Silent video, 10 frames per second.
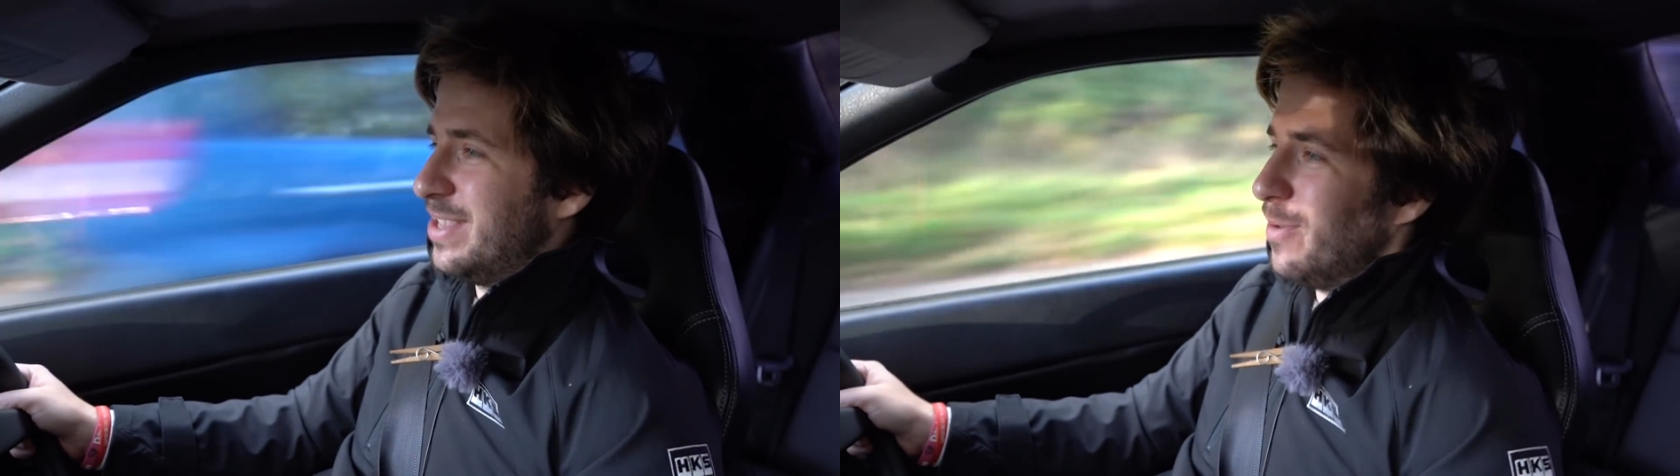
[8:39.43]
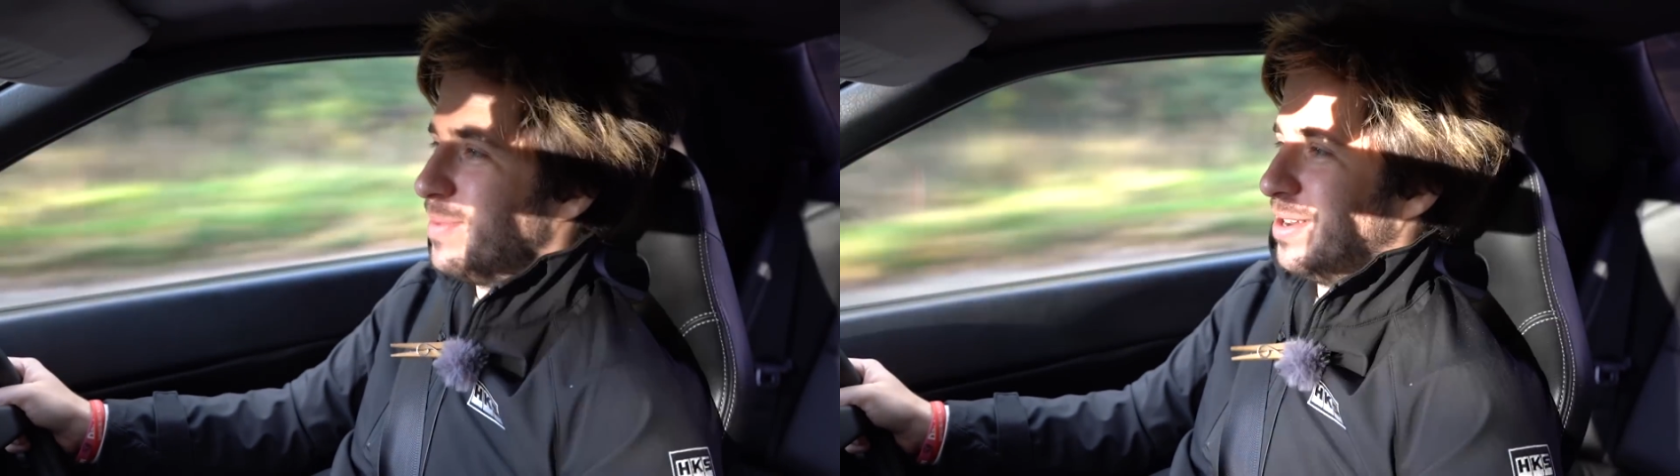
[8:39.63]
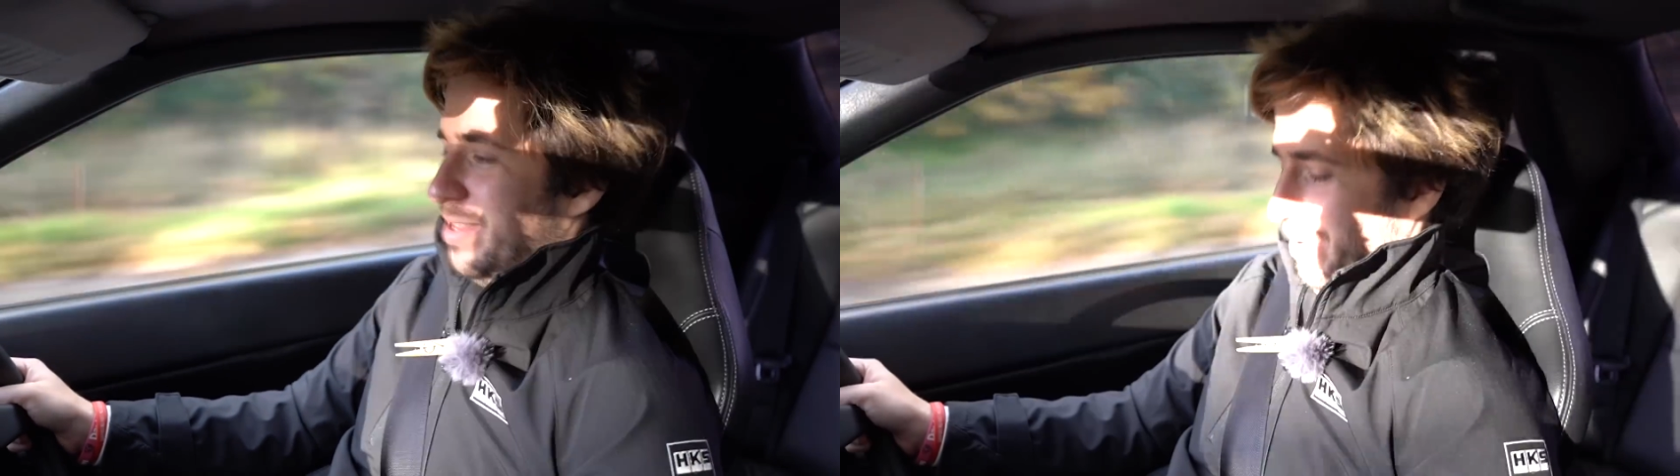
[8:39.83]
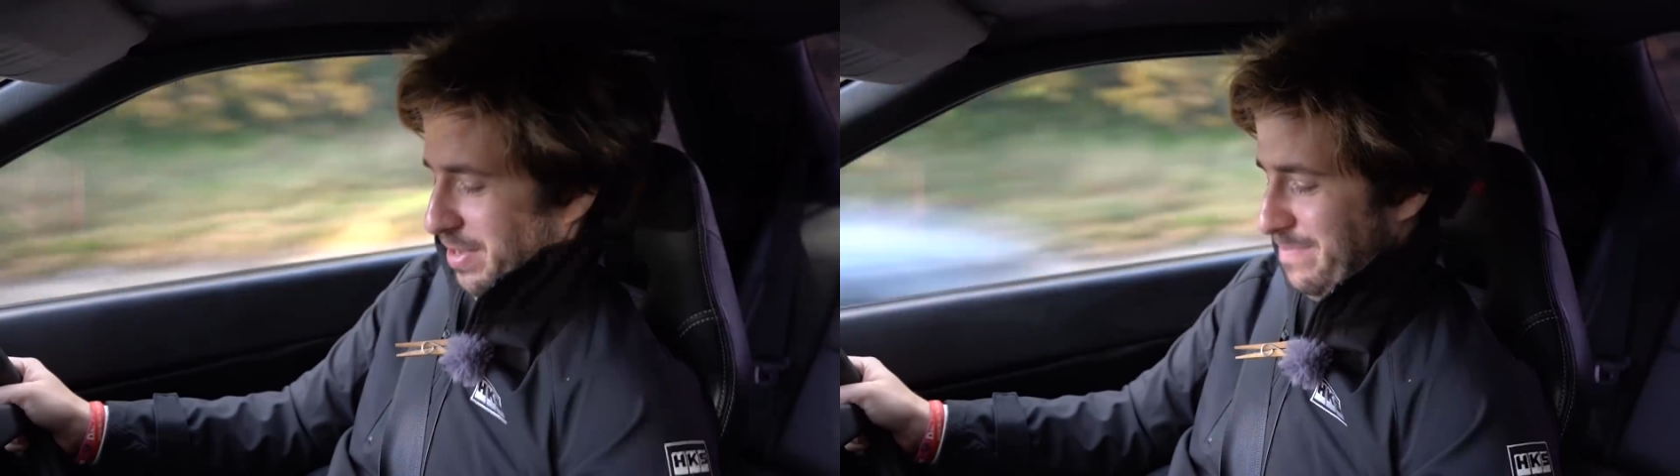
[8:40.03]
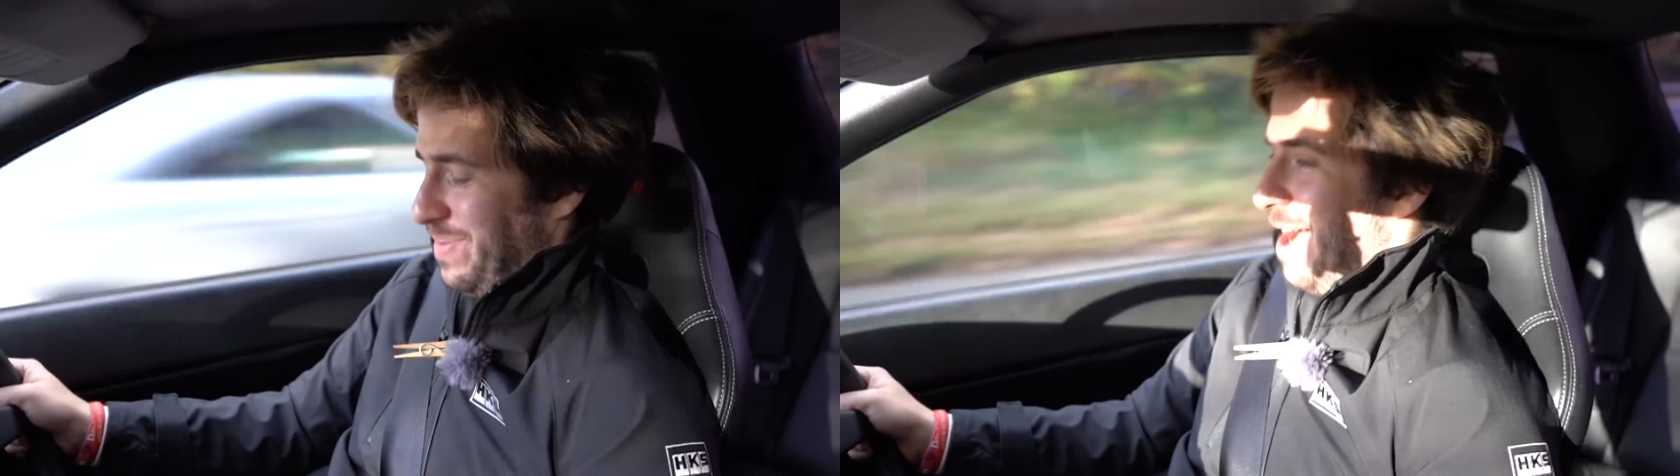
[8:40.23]
Not because it
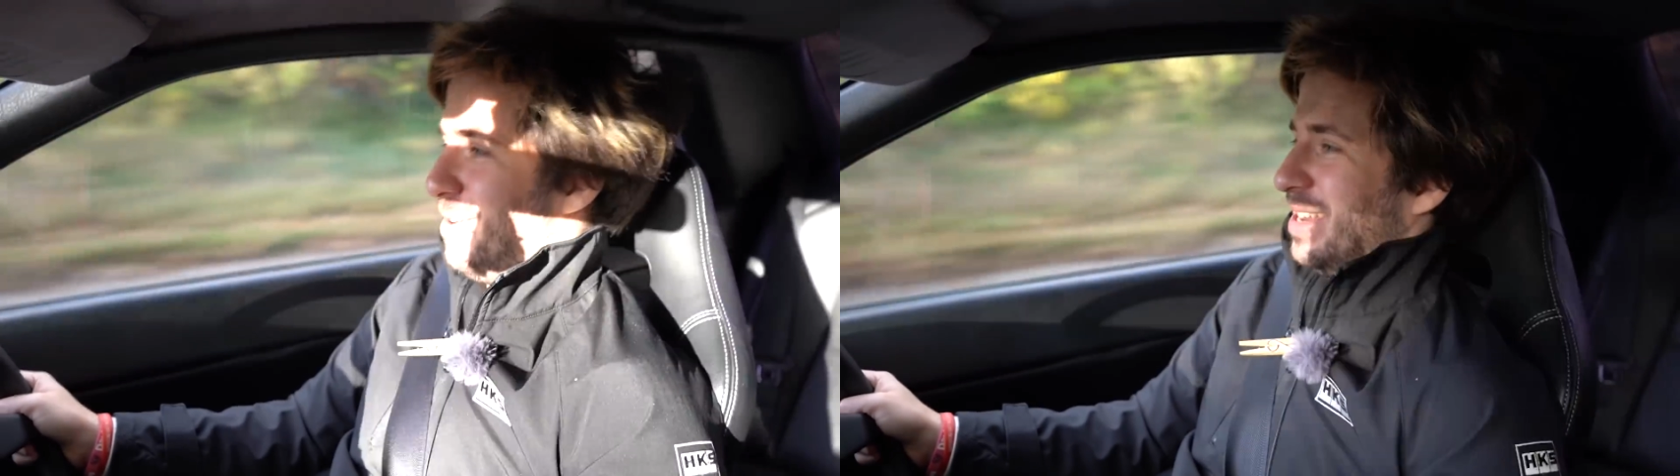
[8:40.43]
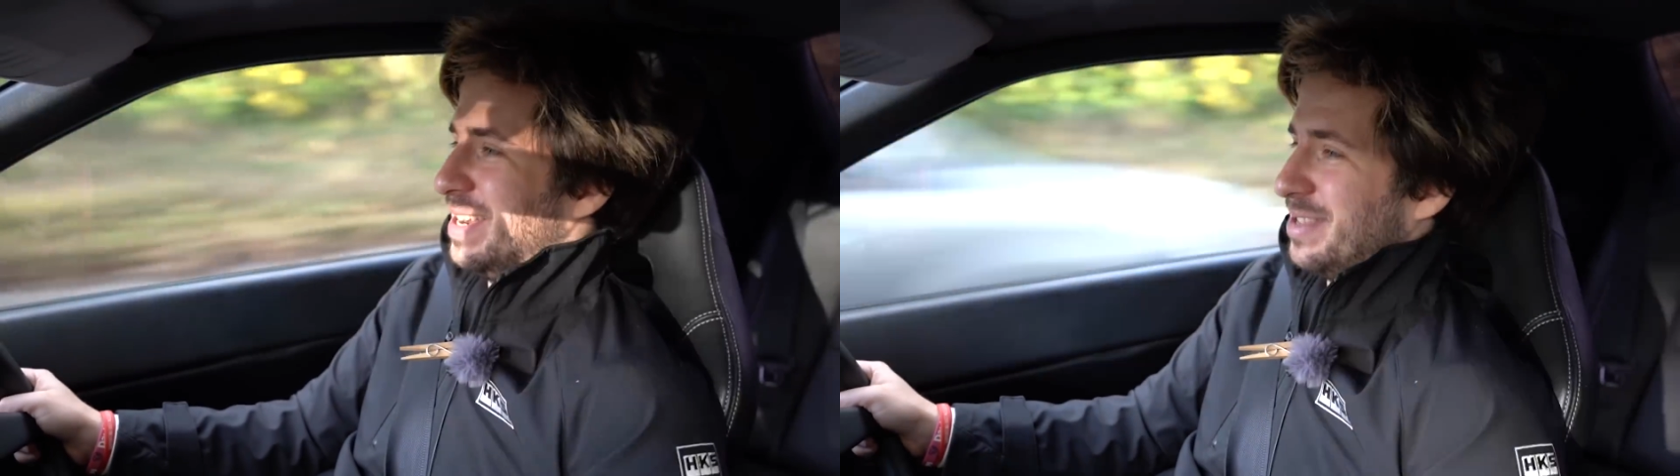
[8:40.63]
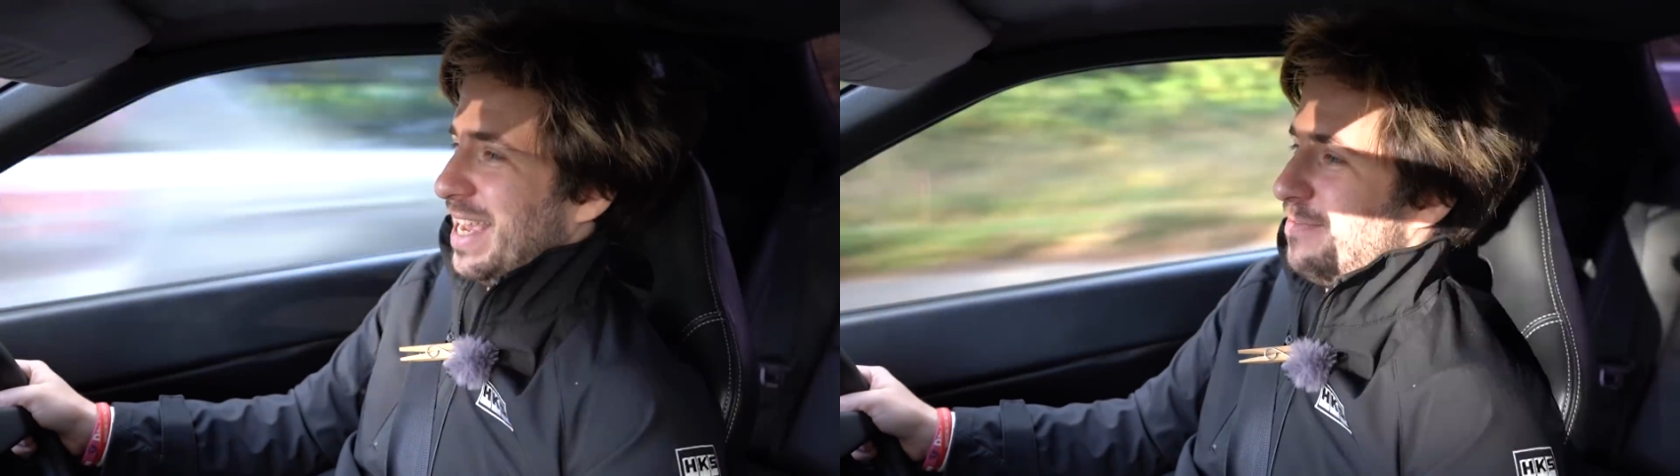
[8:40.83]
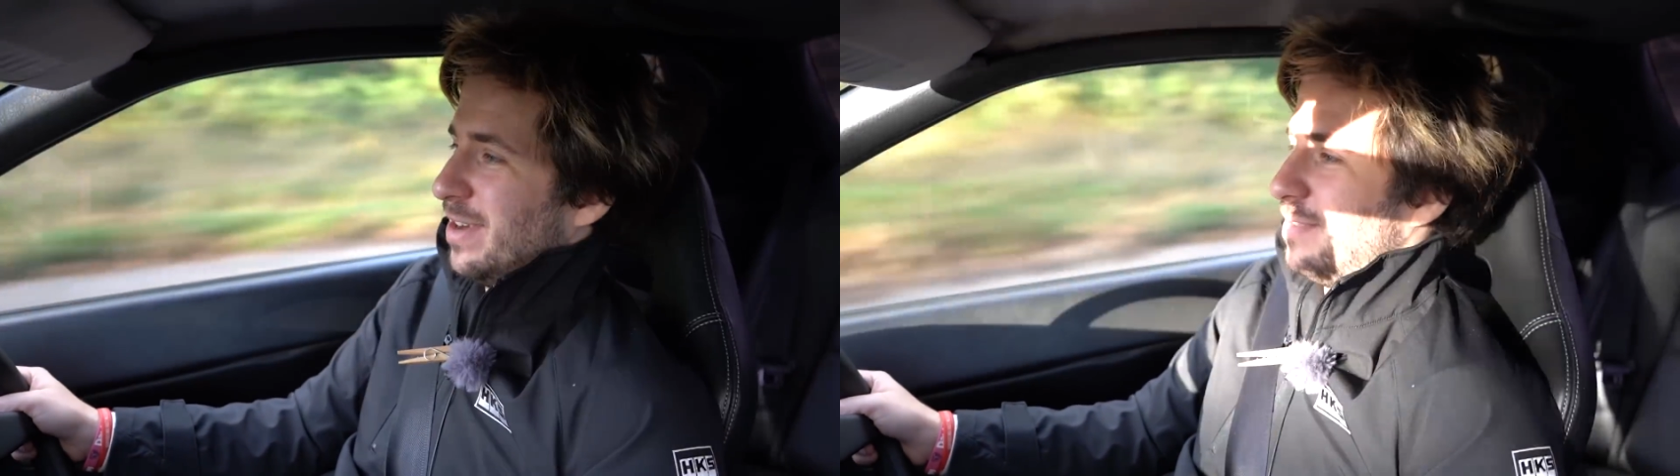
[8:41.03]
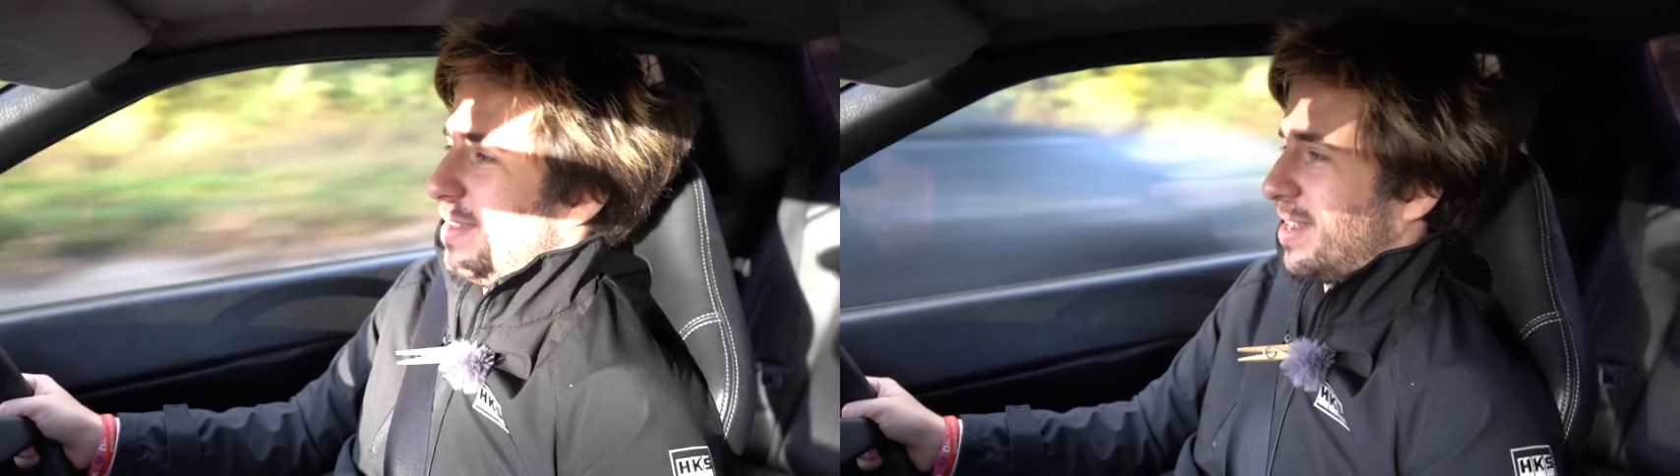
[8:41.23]
was embarrassing Steve or
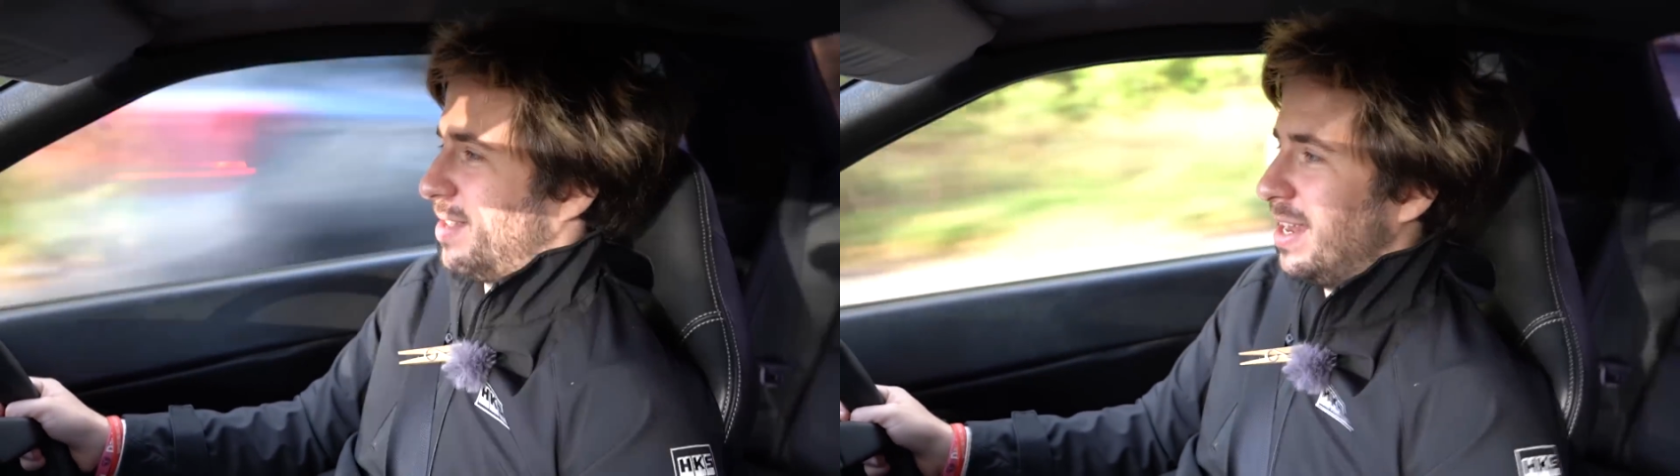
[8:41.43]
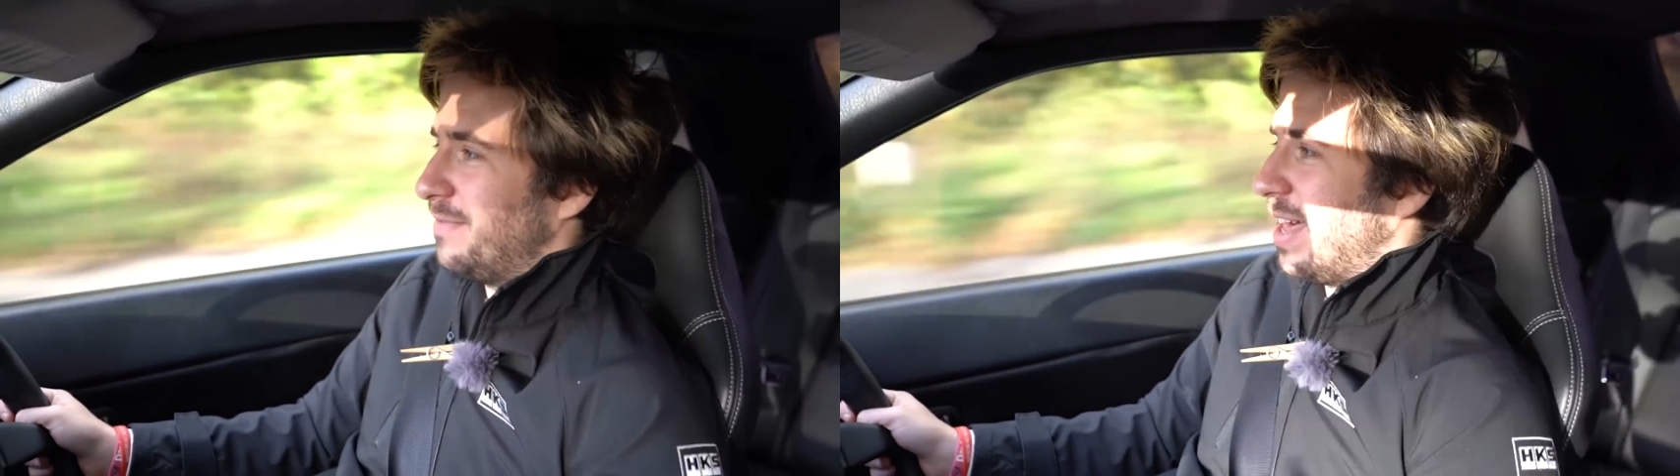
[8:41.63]
anything, because I love